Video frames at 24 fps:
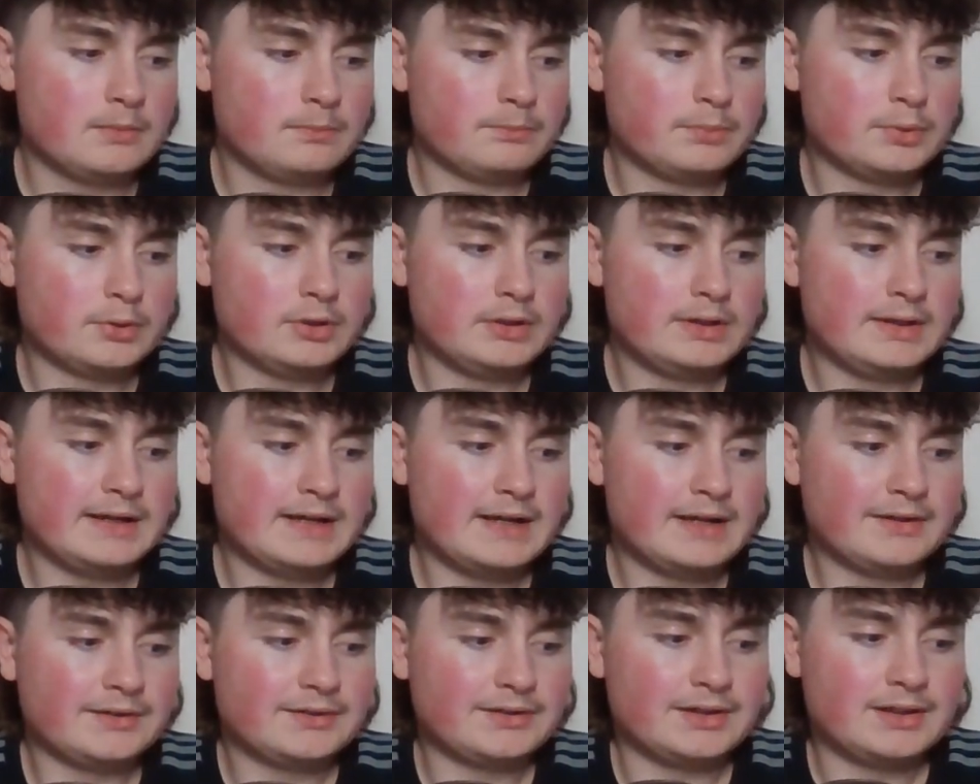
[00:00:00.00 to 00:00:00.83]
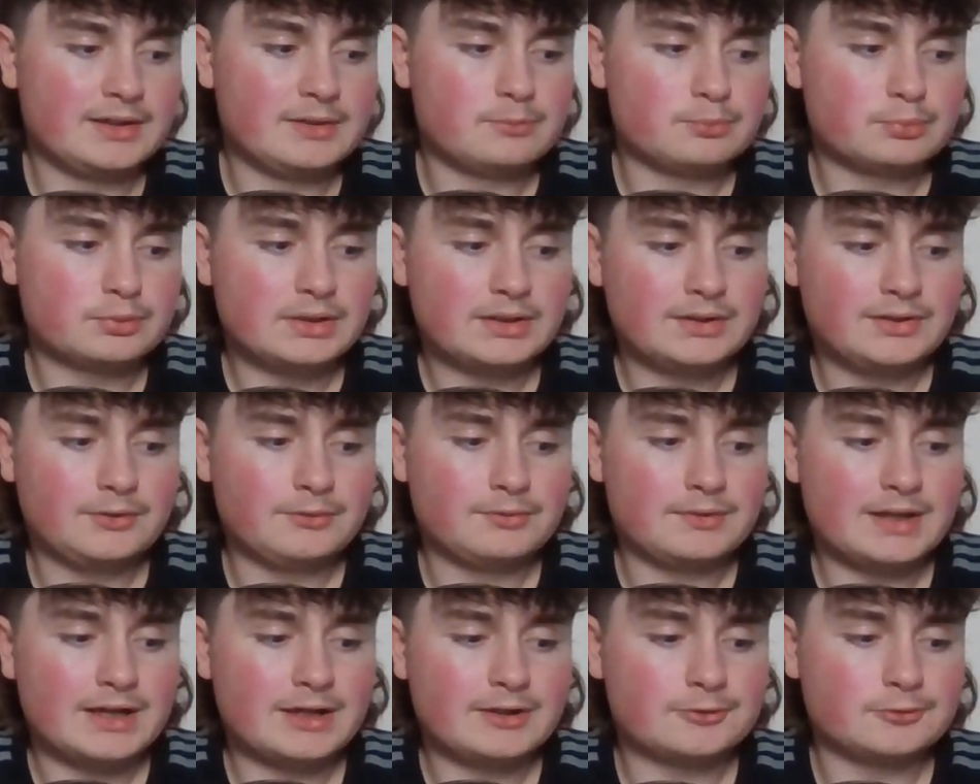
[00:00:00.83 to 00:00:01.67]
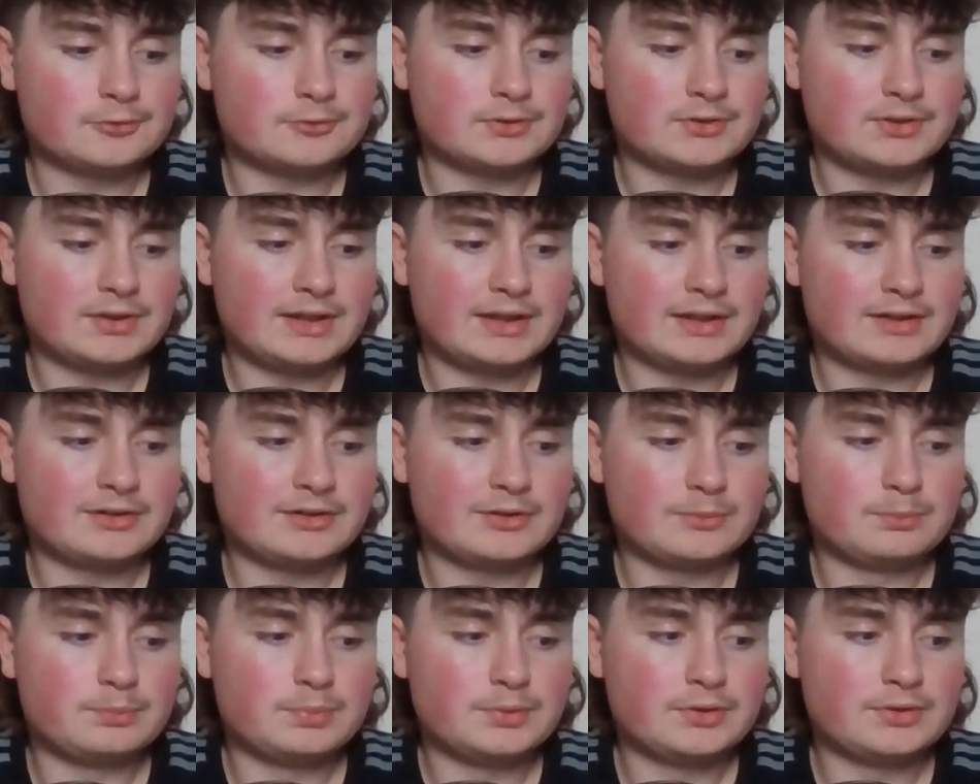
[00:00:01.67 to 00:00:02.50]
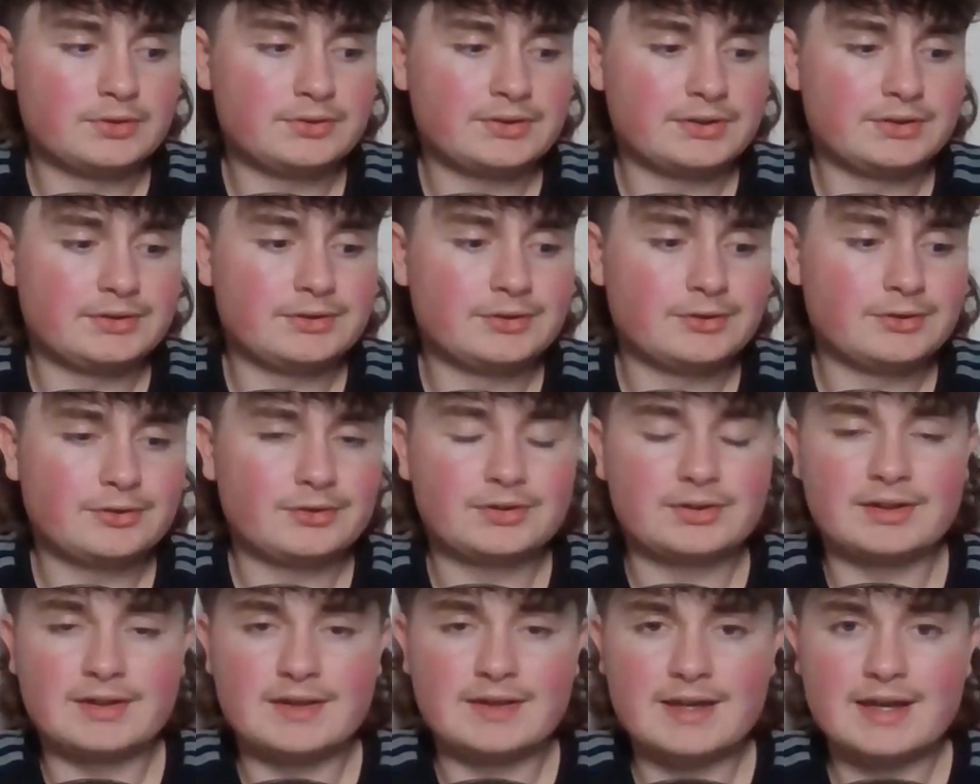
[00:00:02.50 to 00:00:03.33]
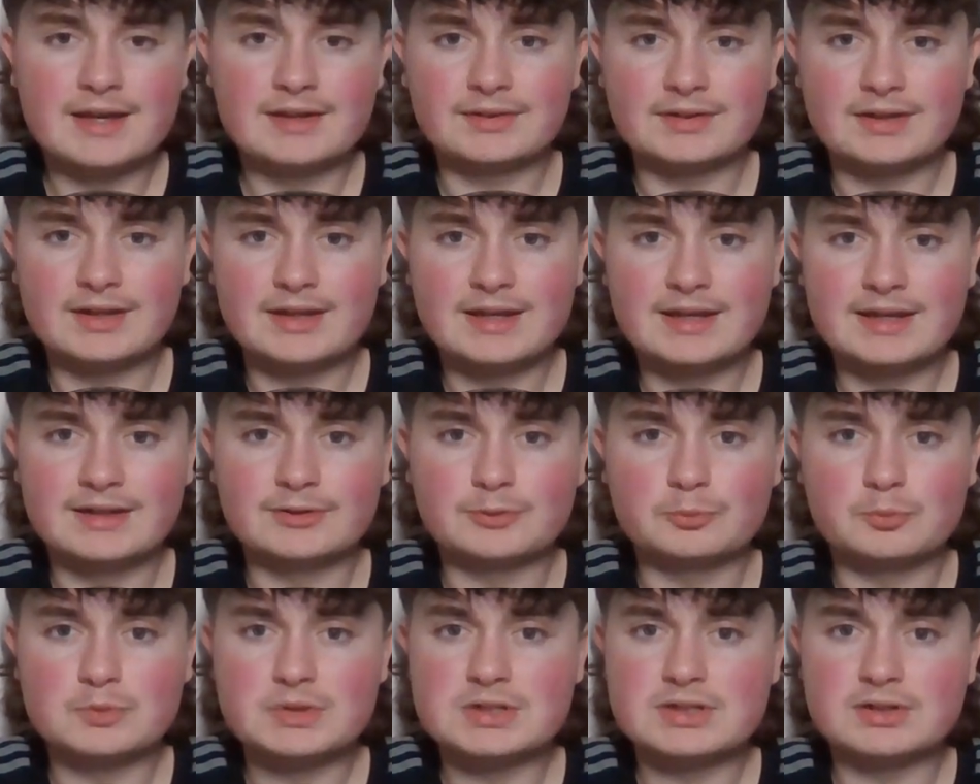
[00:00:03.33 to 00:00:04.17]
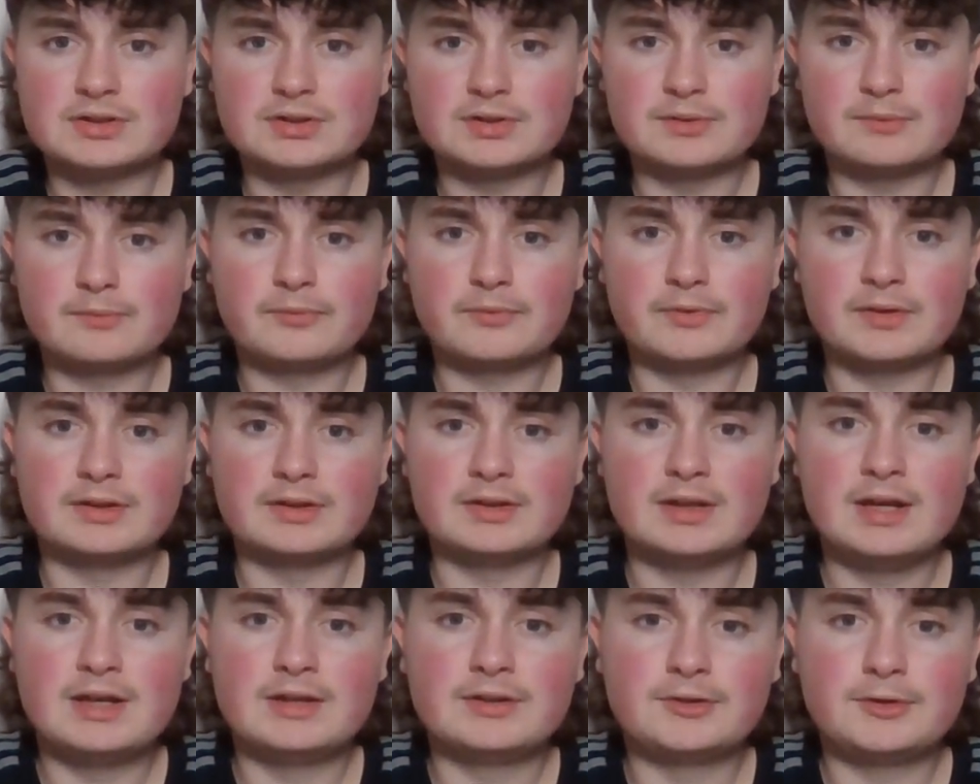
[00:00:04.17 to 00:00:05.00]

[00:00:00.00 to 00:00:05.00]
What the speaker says: Butler has impressive counter-attacks, but does get hit, which is something,